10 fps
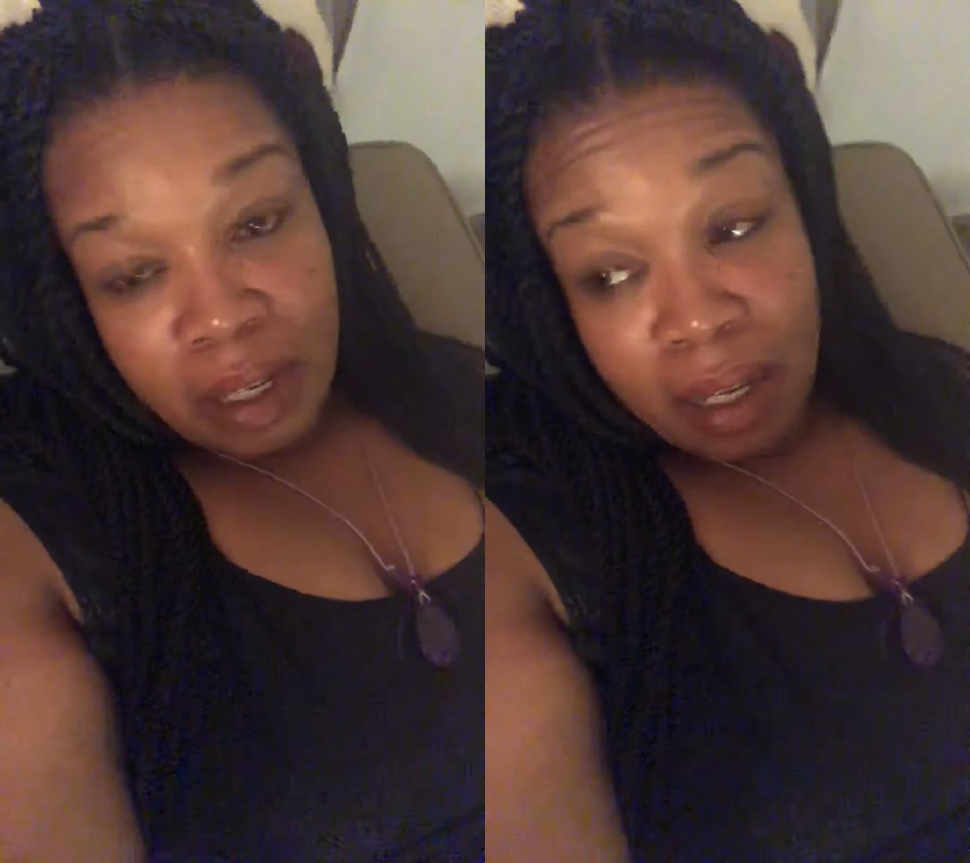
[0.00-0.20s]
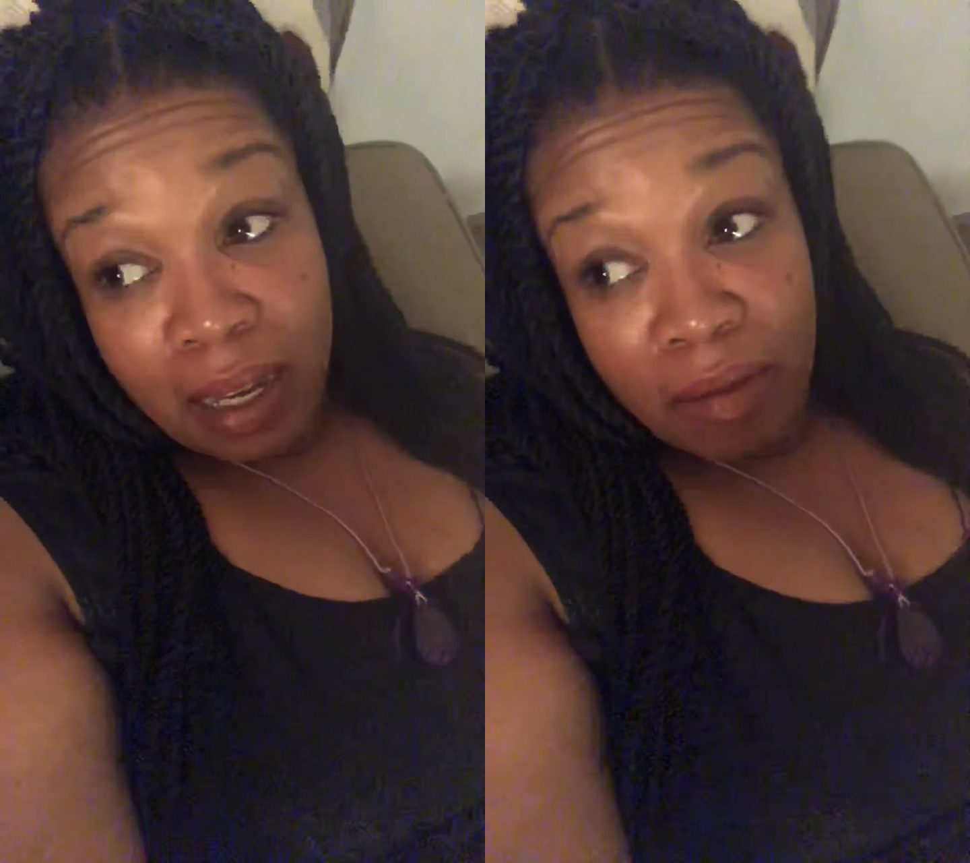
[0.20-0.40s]

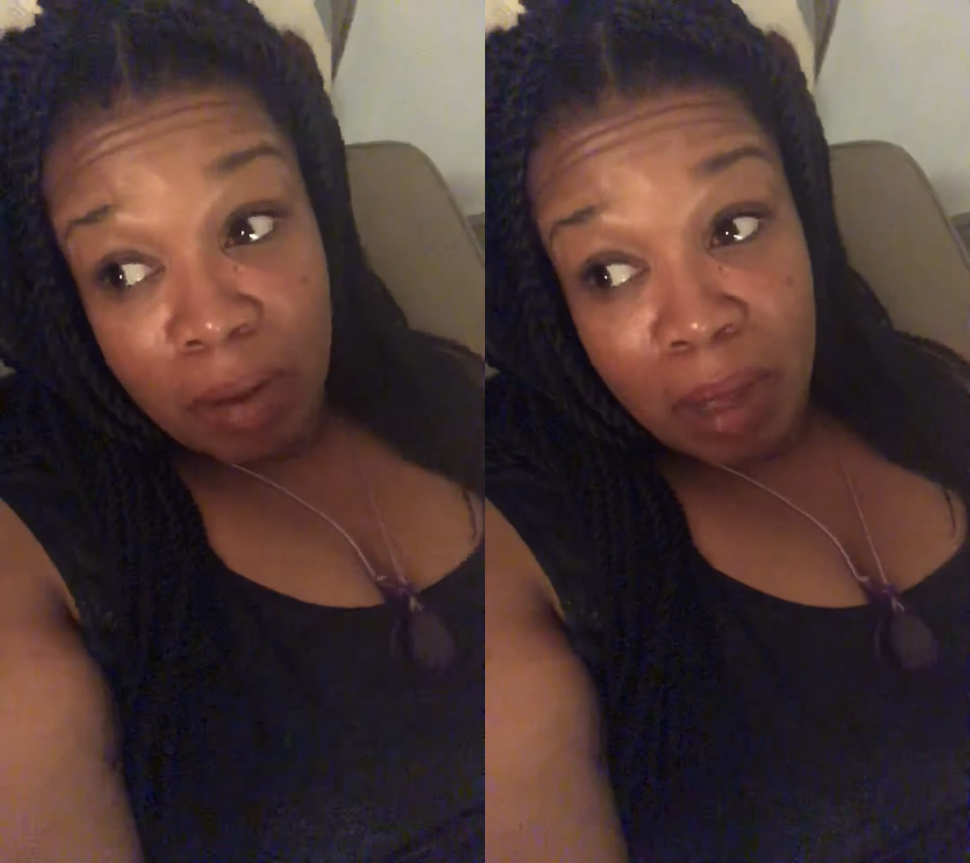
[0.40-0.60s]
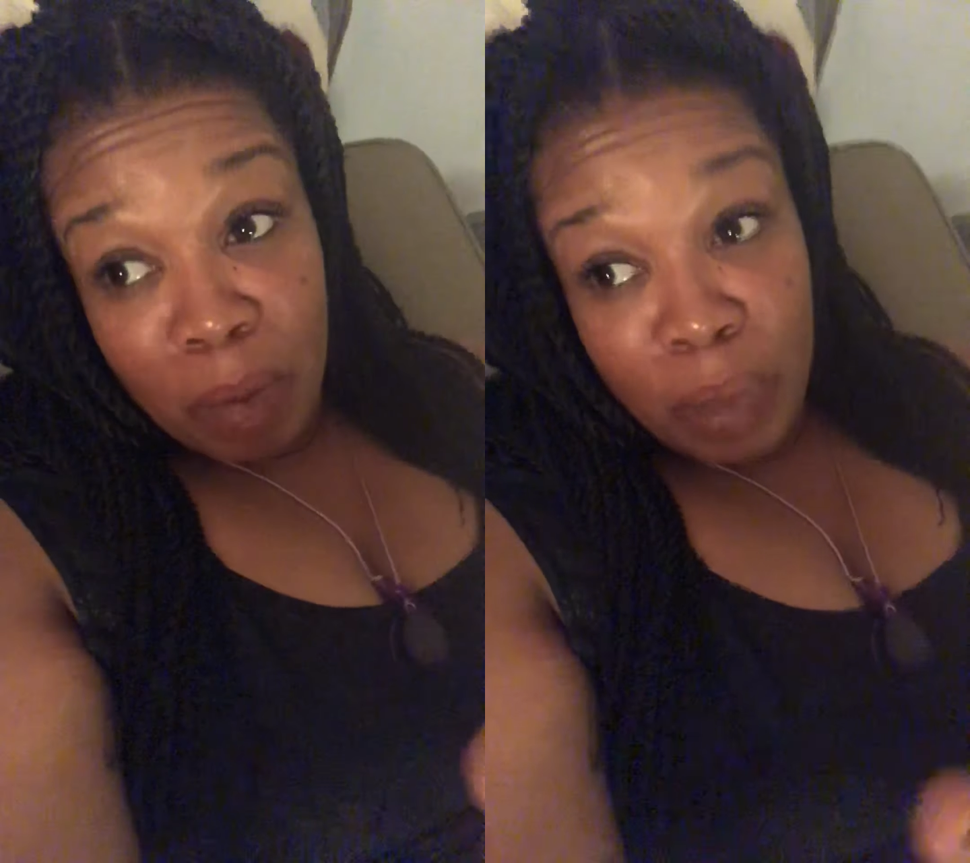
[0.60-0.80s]
give
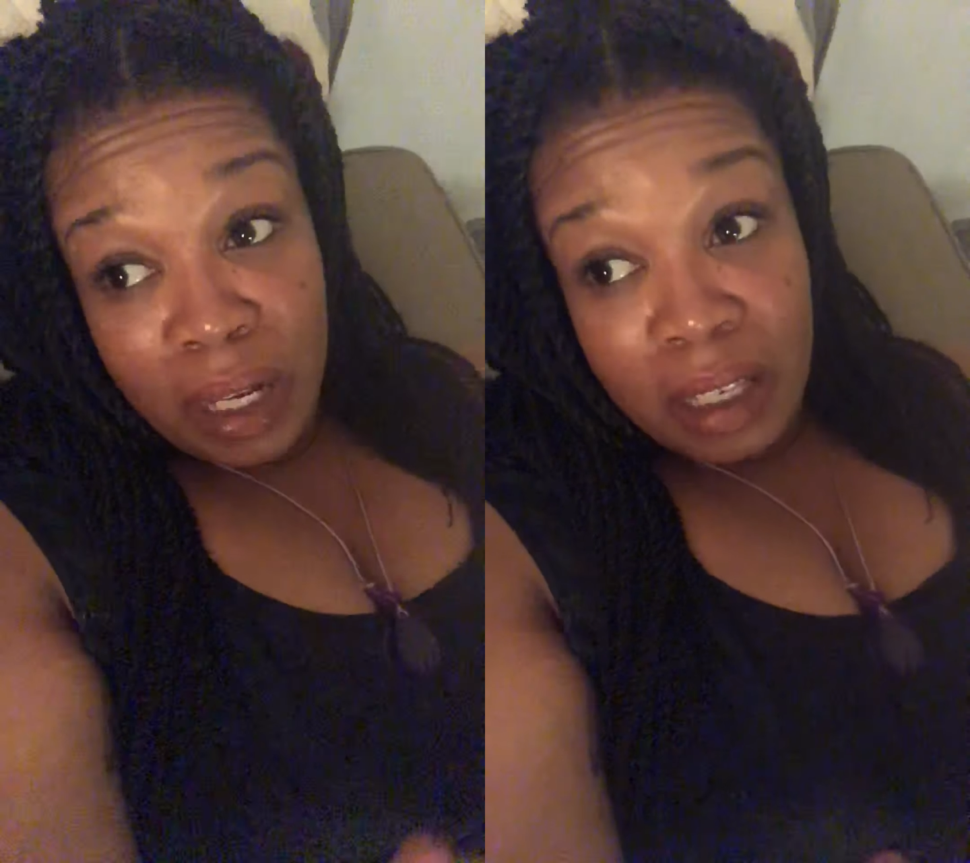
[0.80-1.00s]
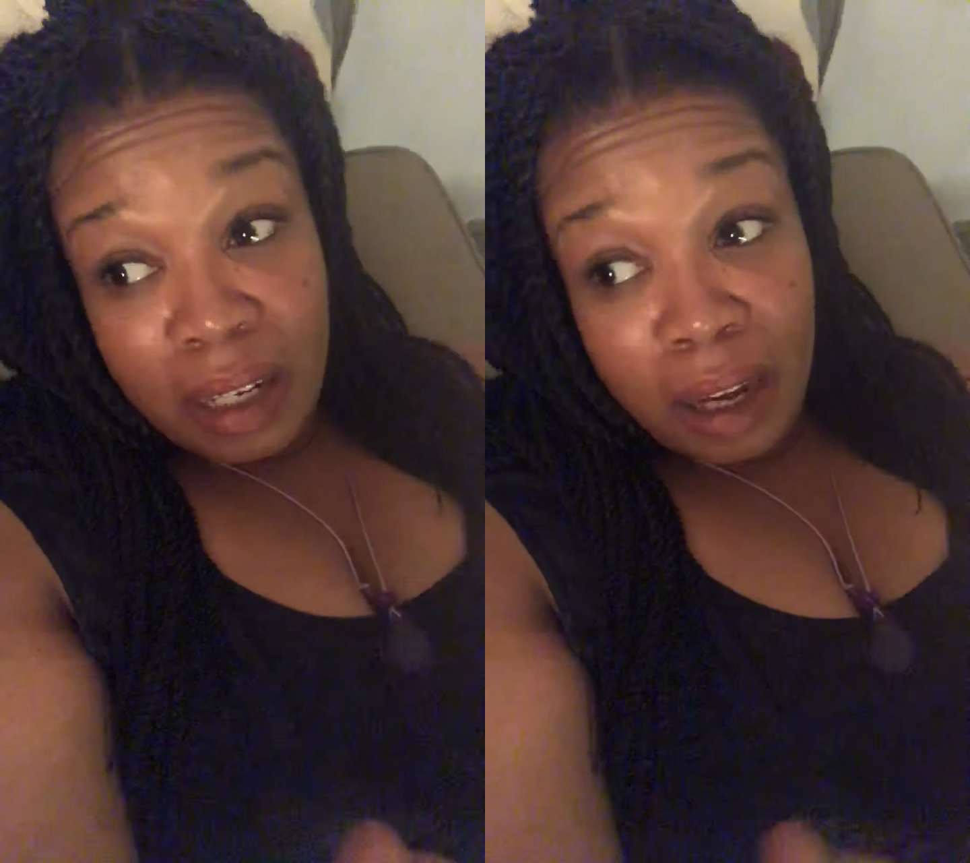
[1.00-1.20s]
them that
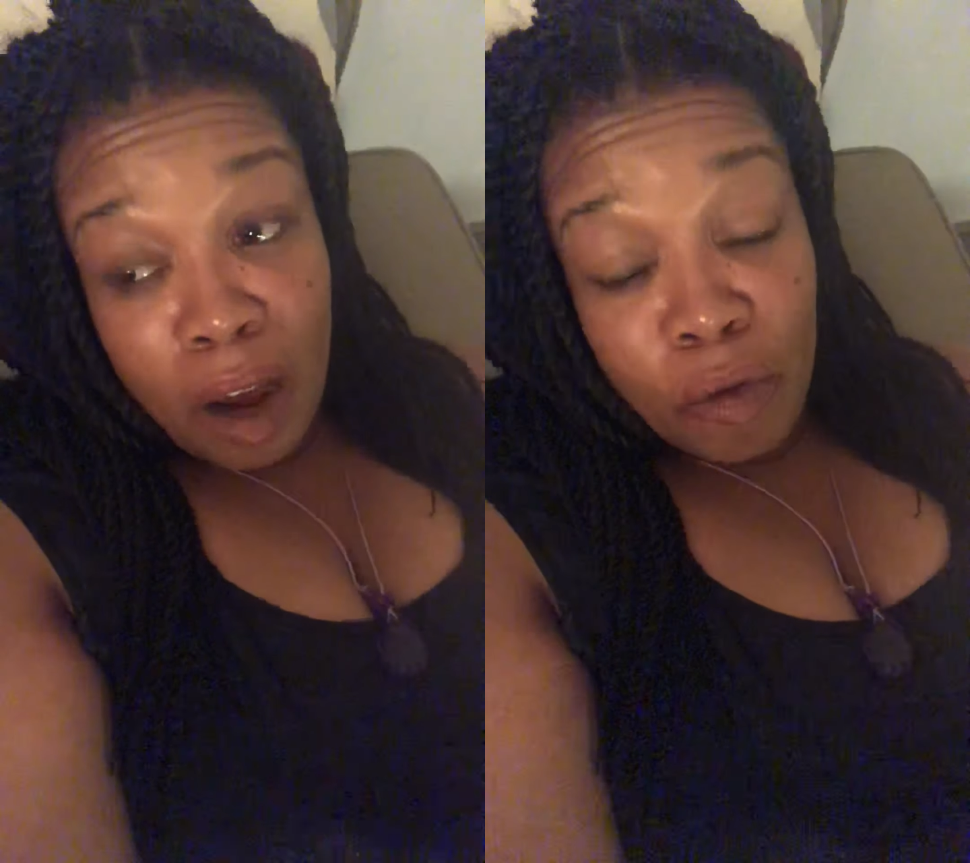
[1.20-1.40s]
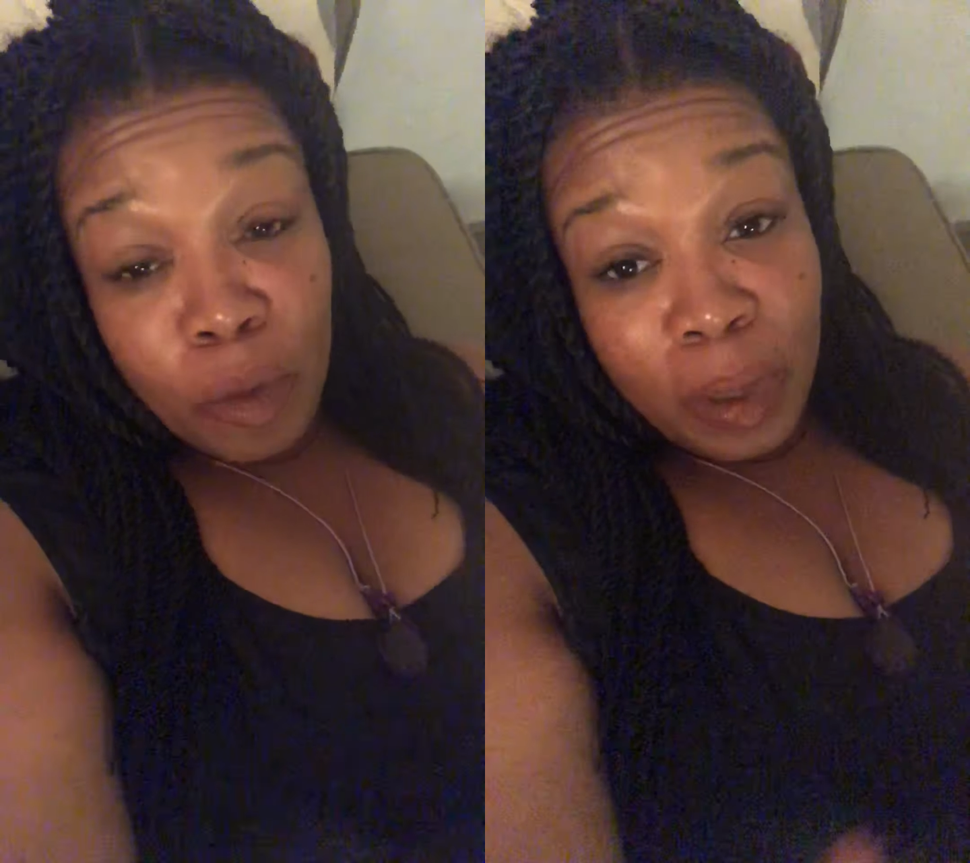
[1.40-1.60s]
peace and comfort,